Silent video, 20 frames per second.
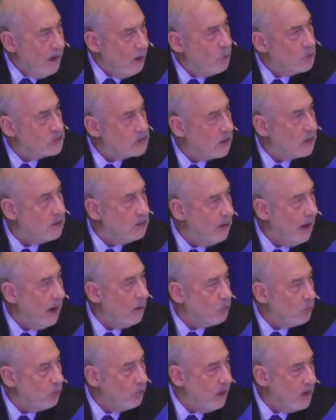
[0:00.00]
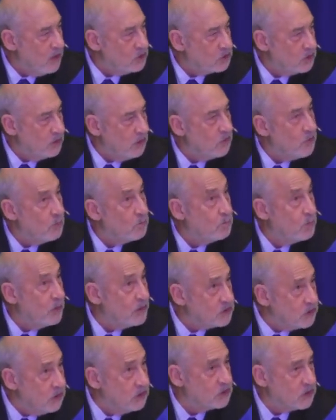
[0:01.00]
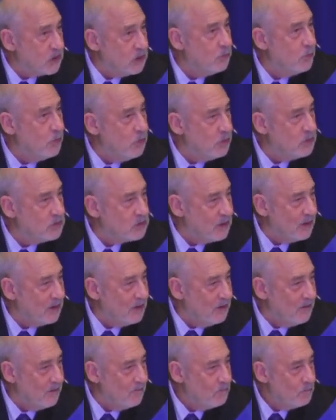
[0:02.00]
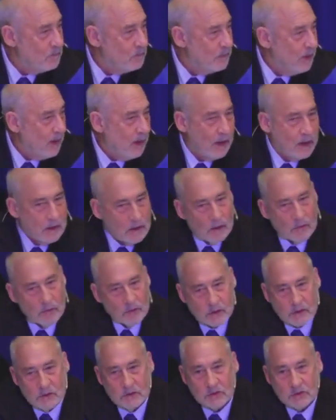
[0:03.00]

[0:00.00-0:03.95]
It was the collaboration of the business community and other